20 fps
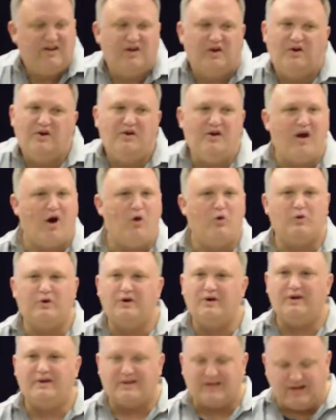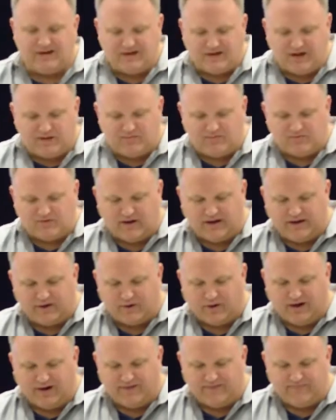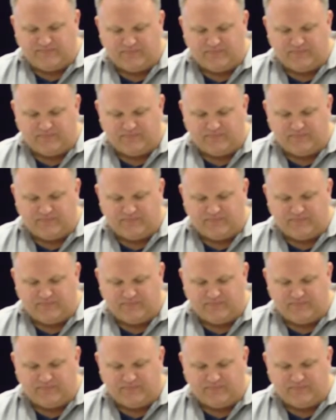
No good can come of lingering.